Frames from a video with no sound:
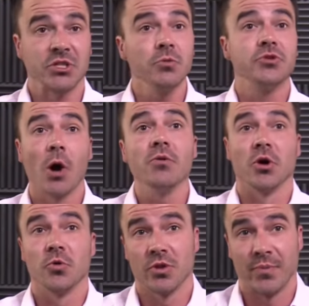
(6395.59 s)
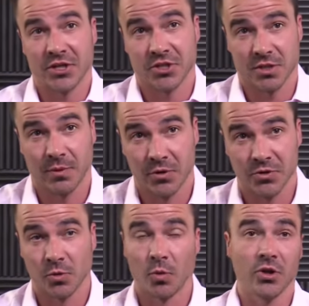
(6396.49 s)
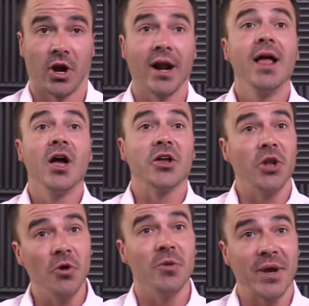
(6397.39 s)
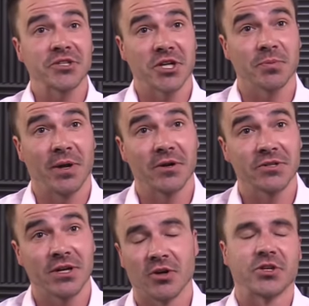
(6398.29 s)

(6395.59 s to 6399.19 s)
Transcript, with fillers: you don't know who the best chess players in the world are you know who the best chess players oh,